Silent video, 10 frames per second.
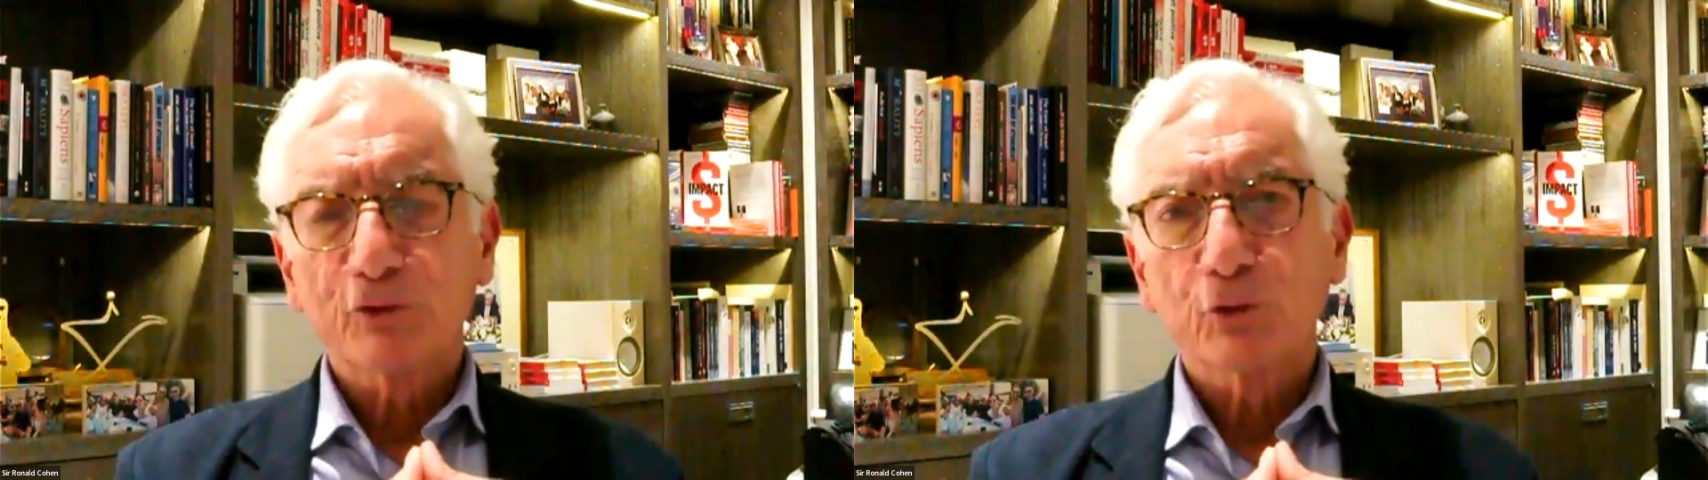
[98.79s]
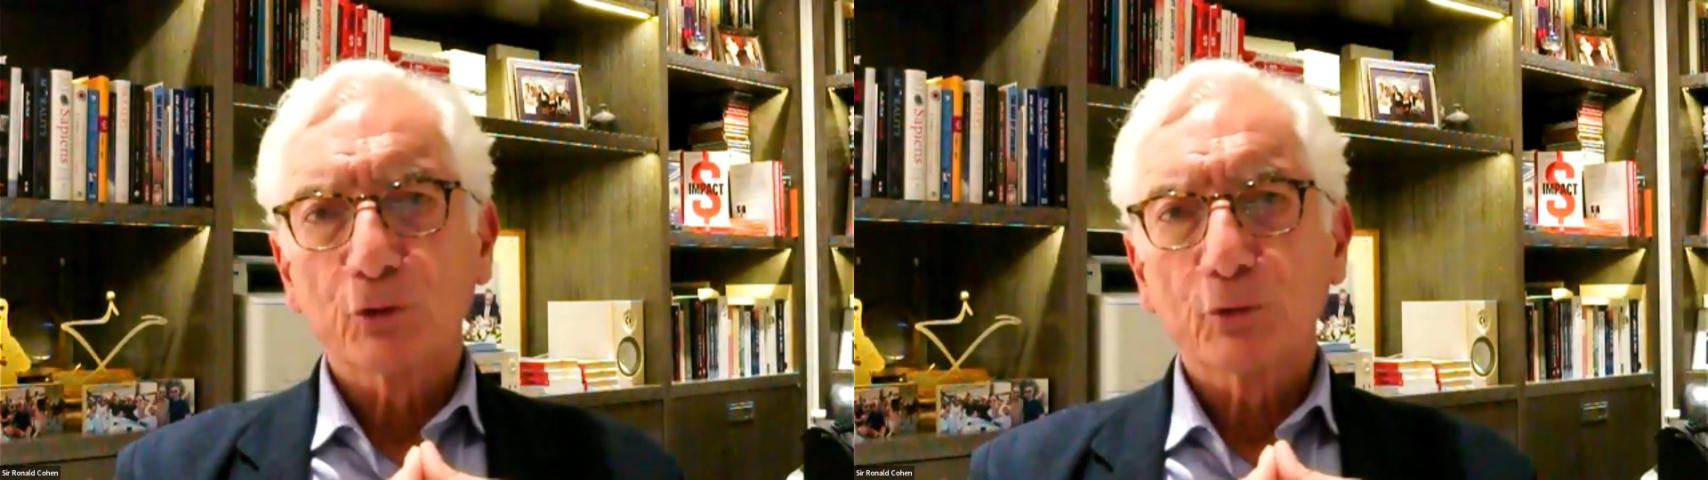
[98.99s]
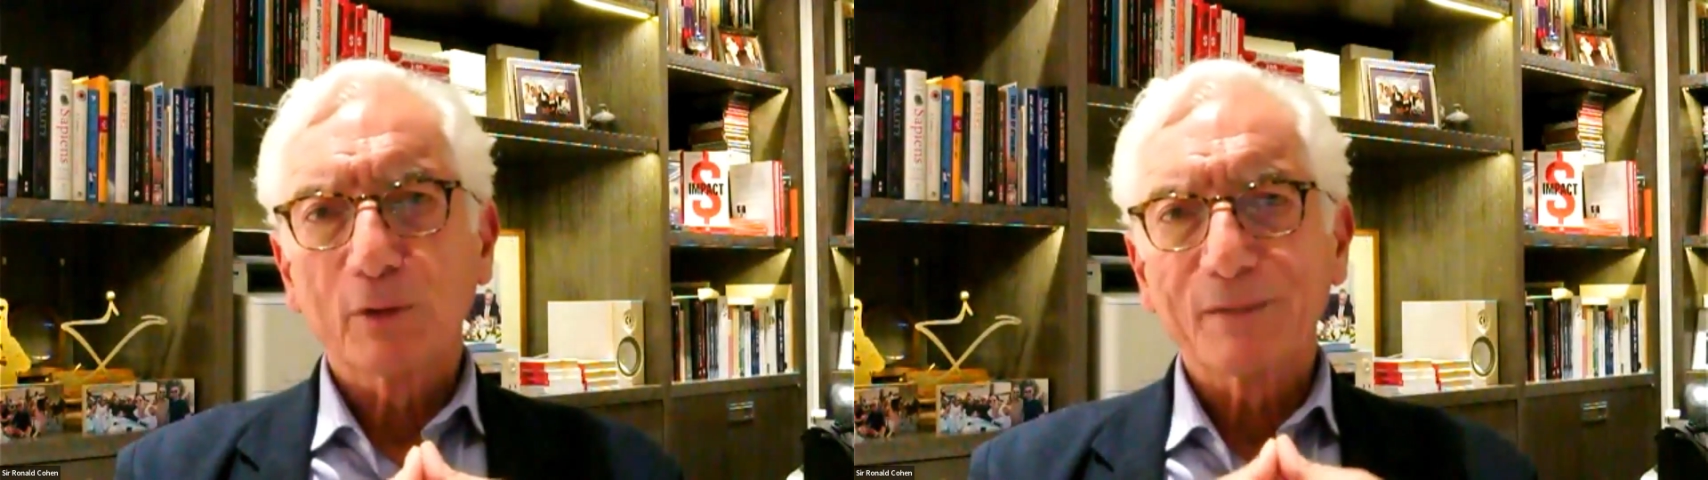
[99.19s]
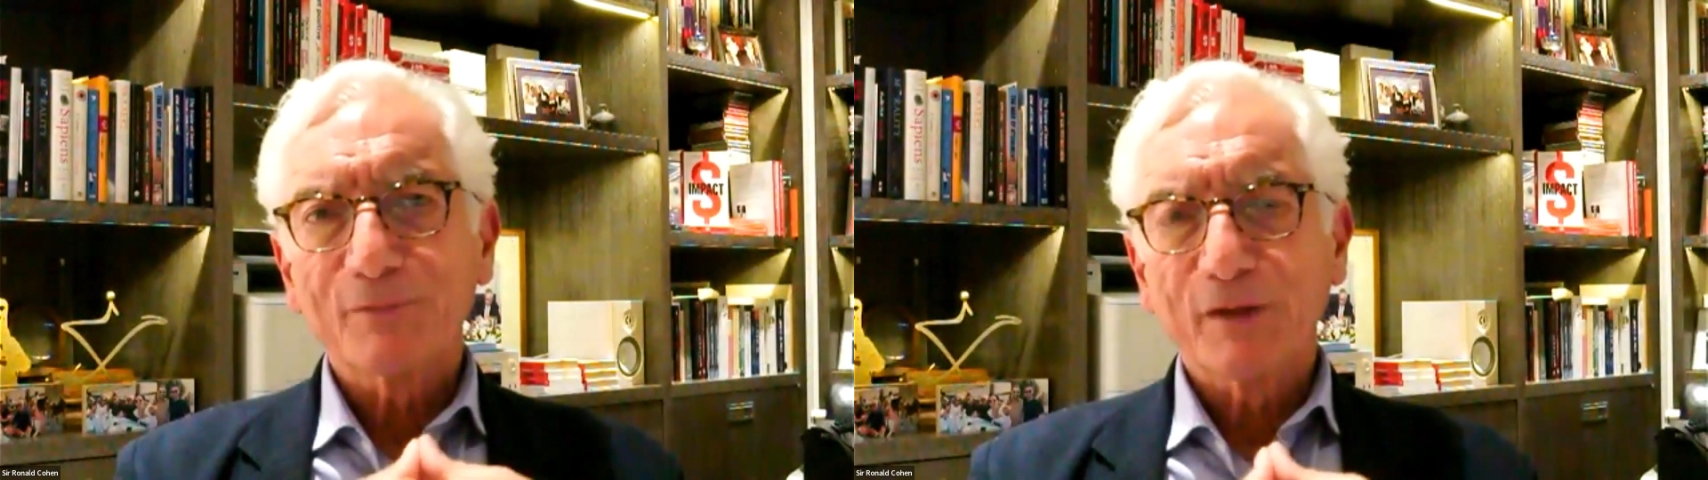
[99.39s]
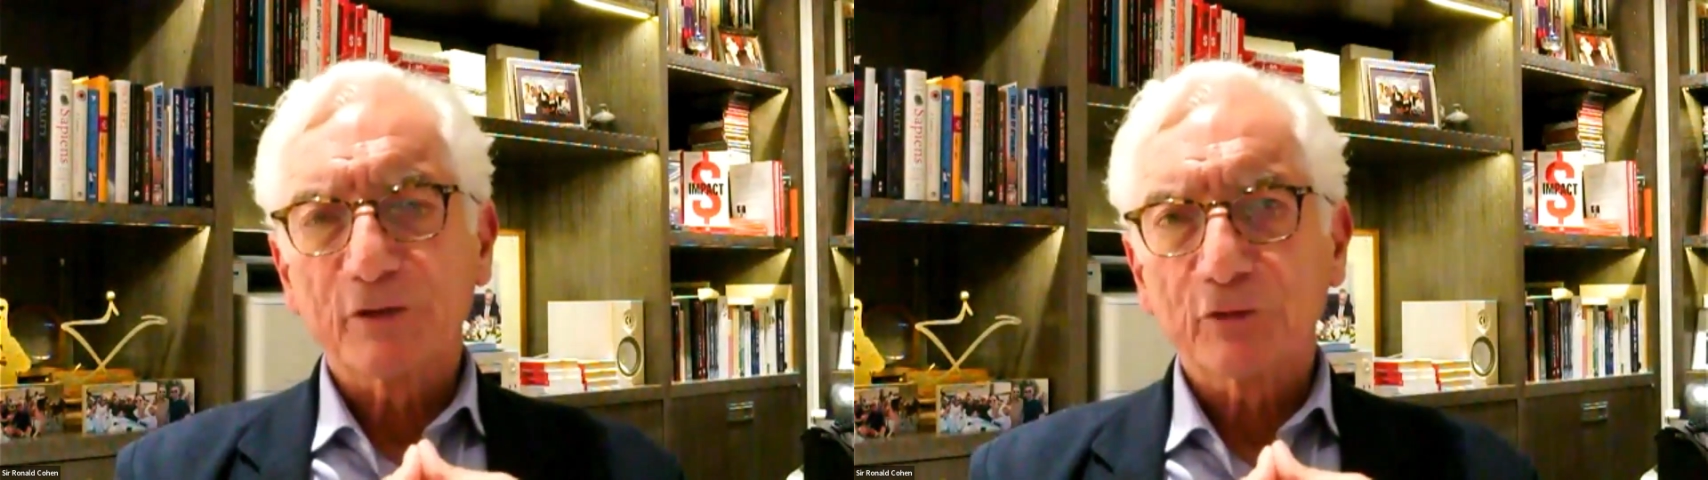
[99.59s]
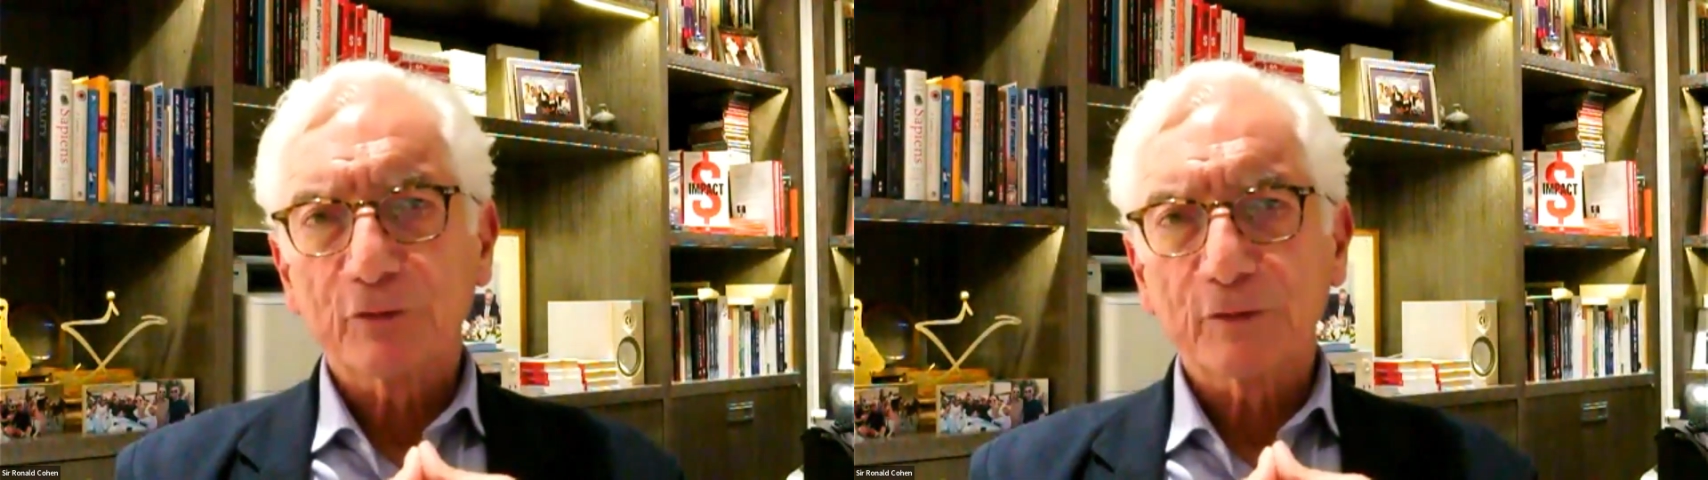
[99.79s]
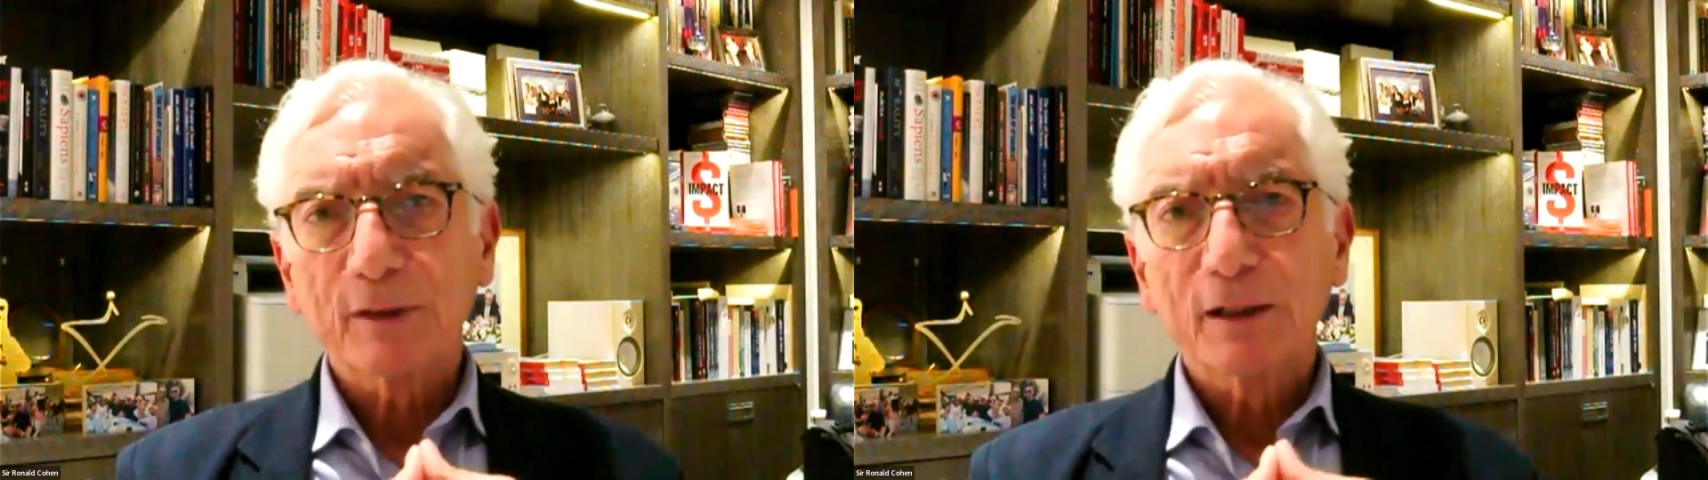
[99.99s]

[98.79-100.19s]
to invest